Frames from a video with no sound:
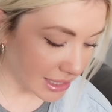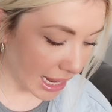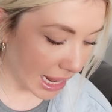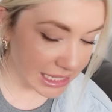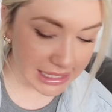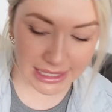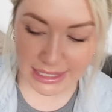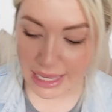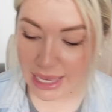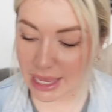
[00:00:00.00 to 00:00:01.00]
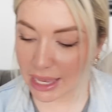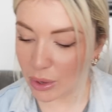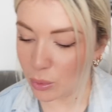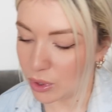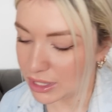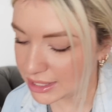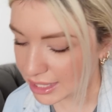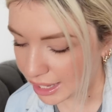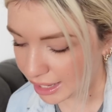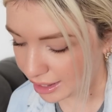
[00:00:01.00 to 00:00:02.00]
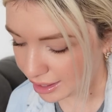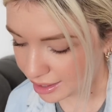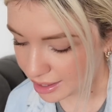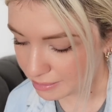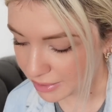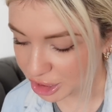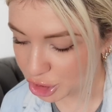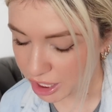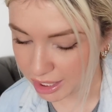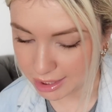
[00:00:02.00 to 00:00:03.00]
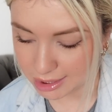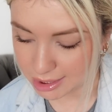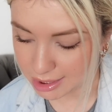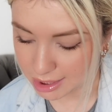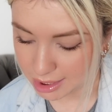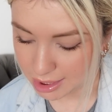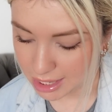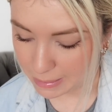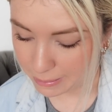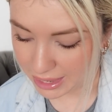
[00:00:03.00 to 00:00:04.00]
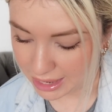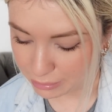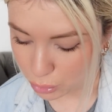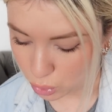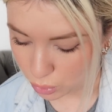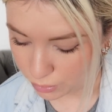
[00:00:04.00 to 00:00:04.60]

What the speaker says: Let's see what is in my giant B&M haul.